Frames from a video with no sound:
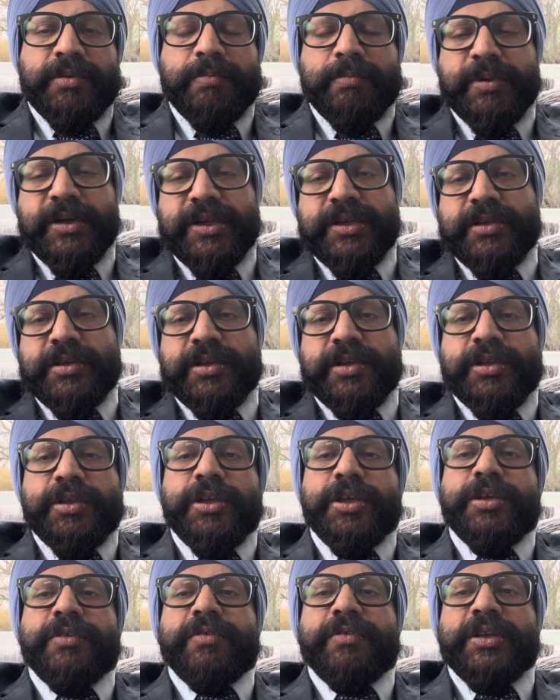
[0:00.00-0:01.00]
But
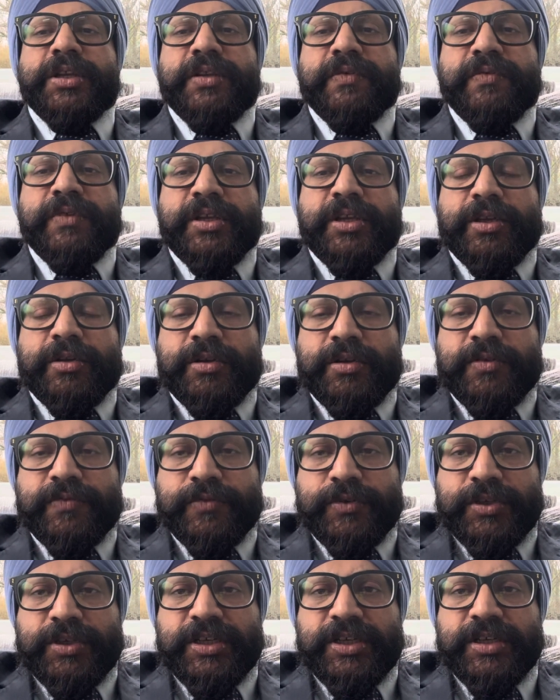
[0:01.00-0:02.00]
equally, we cannot
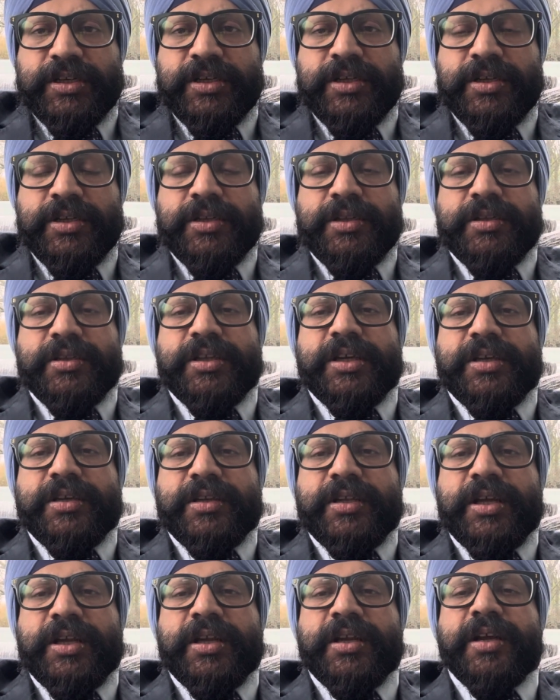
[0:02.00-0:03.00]
forget
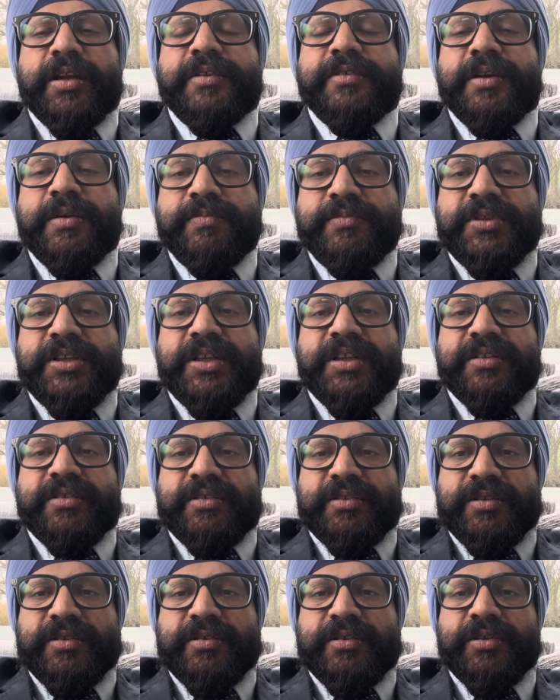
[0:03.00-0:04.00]
that there are some
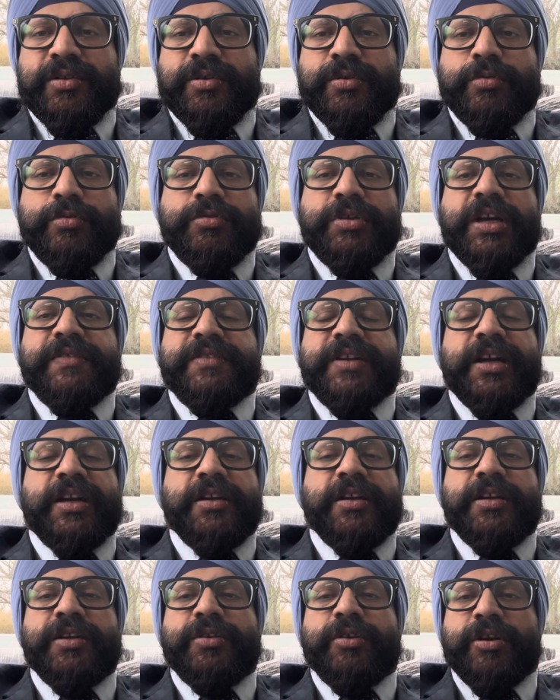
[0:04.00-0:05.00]
cases who have
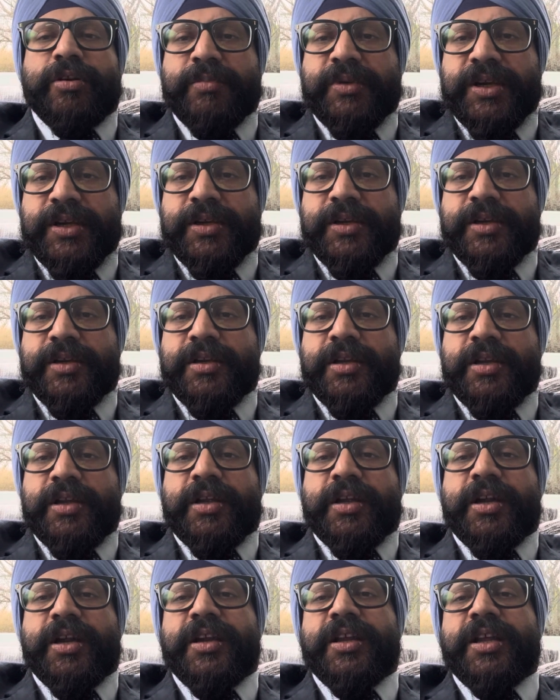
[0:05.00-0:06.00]
sadly not made it
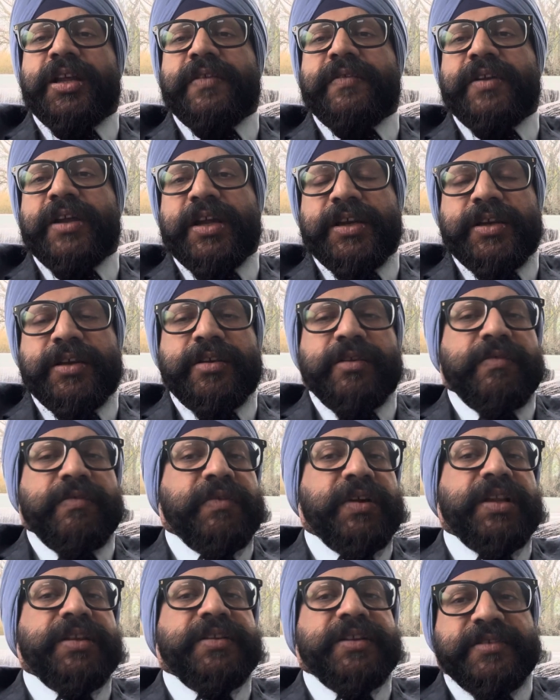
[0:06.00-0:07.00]
and have died
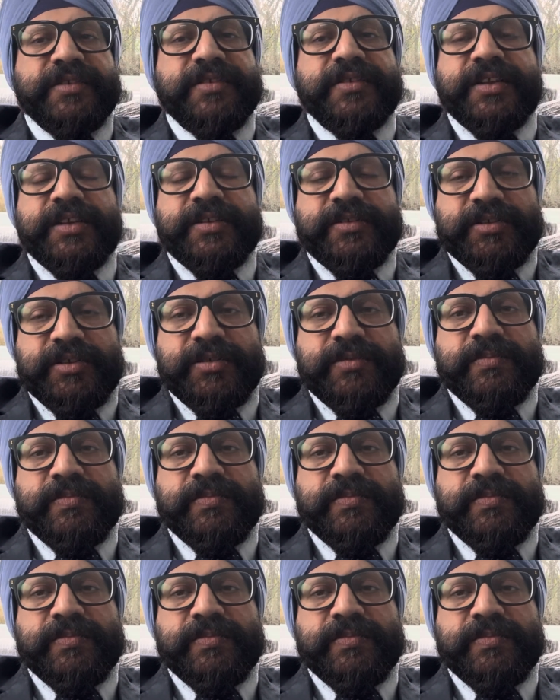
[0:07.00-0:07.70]
while exercising.